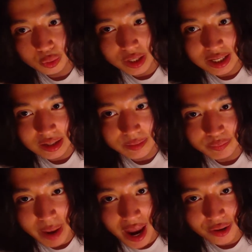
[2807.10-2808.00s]

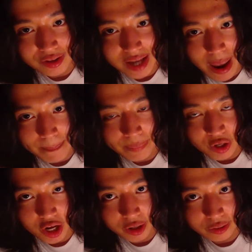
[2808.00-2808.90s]
3-parent
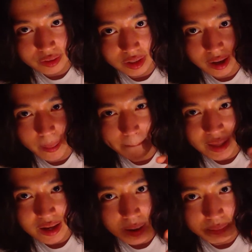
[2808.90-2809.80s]
embryos, like
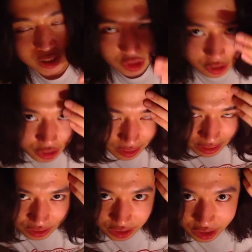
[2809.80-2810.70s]
mitochondrial
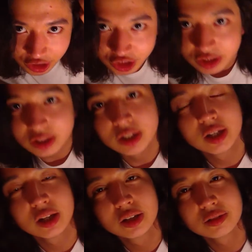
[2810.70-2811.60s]
insertion,
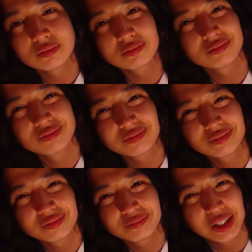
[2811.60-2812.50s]

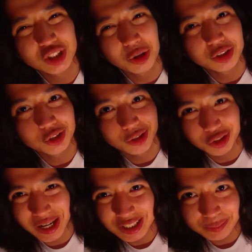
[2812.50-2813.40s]
mitochondrial
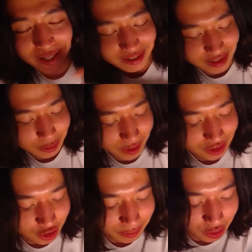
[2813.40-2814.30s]
transplant, I suppose
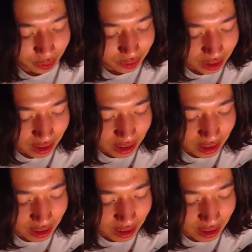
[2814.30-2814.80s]
it could be called.